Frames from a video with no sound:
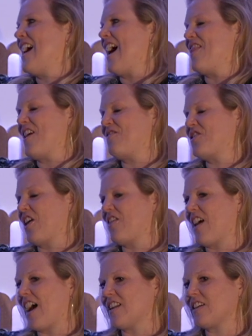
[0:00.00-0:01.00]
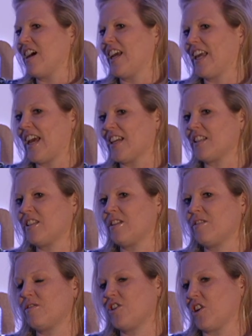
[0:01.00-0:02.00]
And they've done that, I guess,
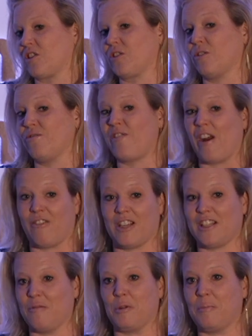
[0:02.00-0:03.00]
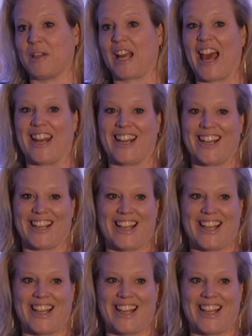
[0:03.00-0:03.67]
just through a very simple mechanic.